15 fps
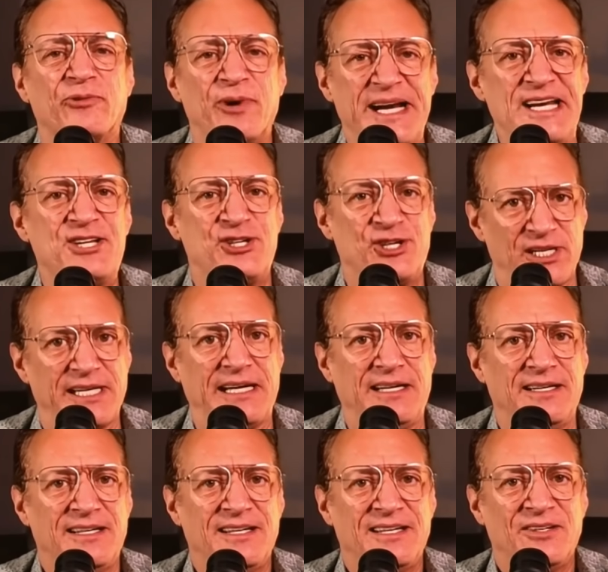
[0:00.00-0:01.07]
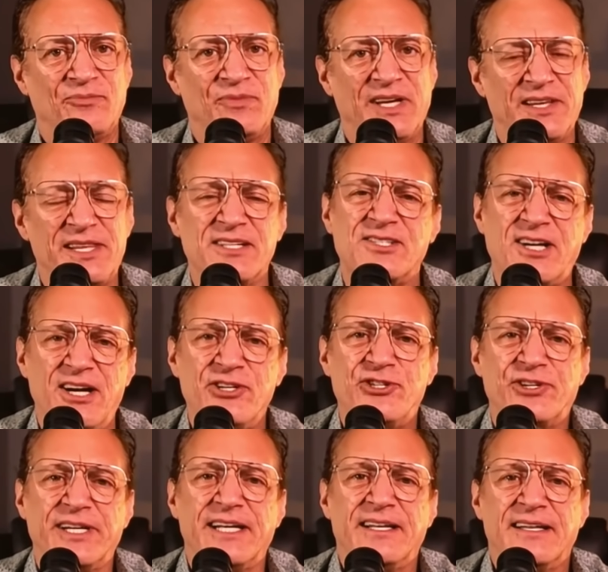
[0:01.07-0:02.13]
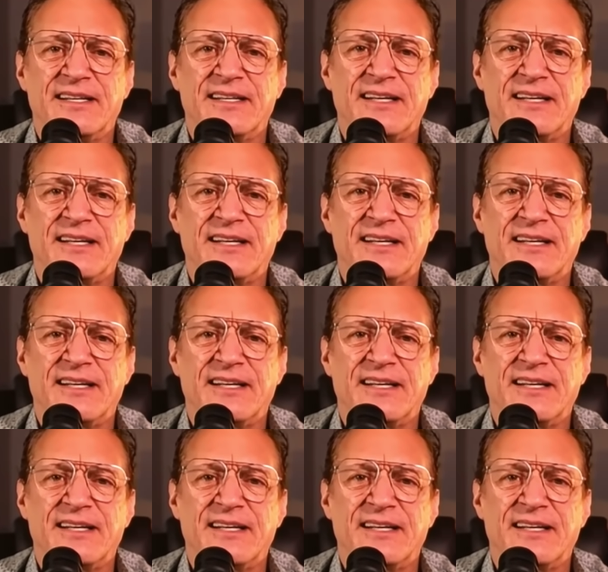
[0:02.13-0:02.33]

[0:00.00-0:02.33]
racially in this country.